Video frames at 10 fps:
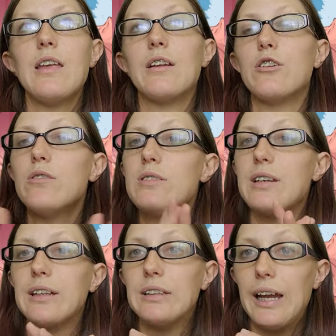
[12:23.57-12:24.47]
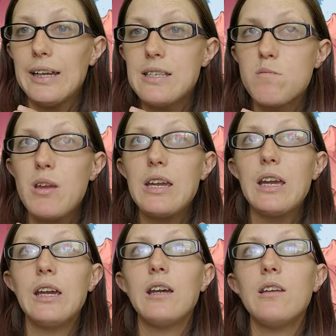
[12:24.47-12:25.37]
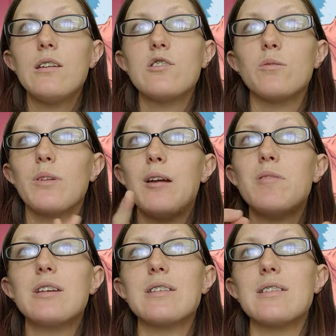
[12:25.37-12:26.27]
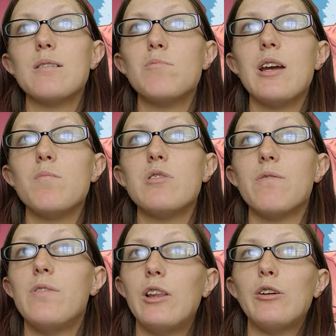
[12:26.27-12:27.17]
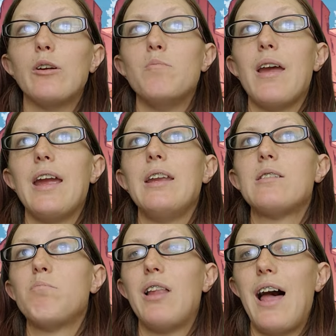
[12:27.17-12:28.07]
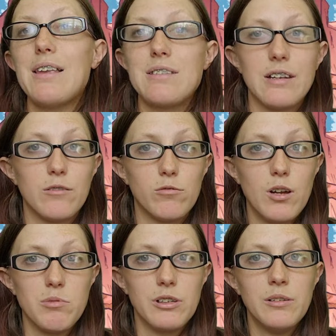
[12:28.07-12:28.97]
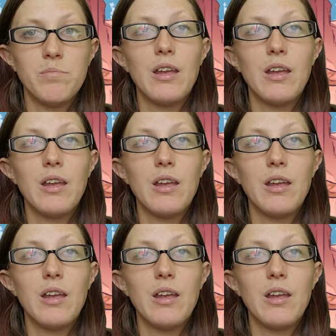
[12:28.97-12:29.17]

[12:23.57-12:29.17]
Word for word: they're used in glassmaking, ceramics, and sometimes a filler in paint, plastic, and rubber.